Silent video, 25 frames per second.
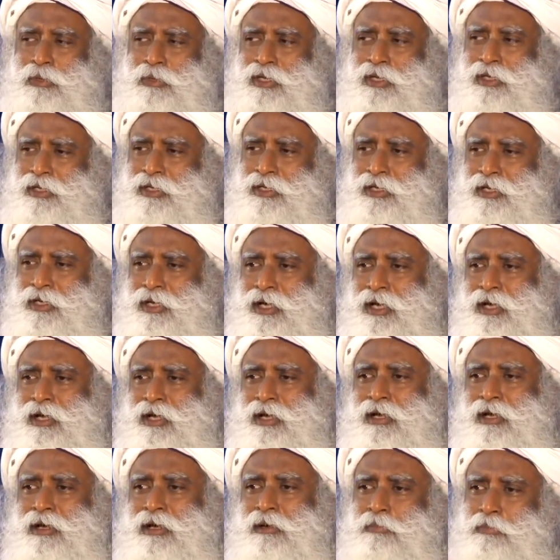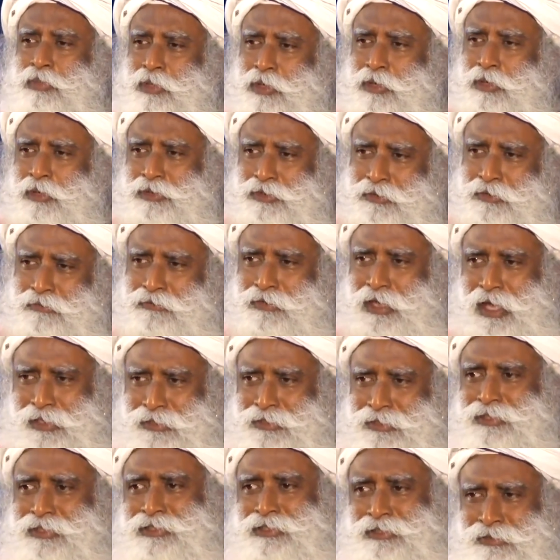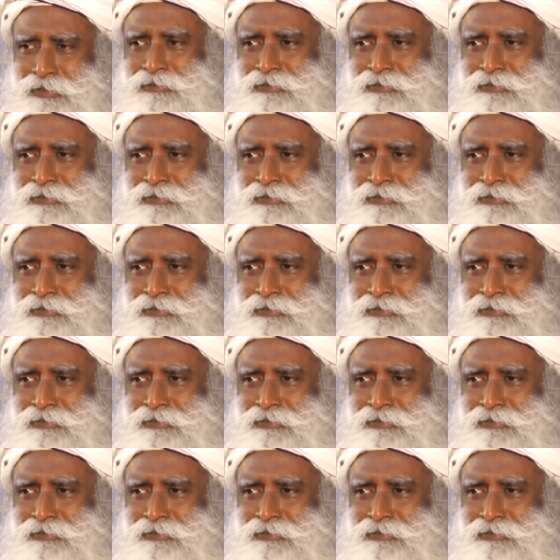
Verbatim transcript: me are here because of that.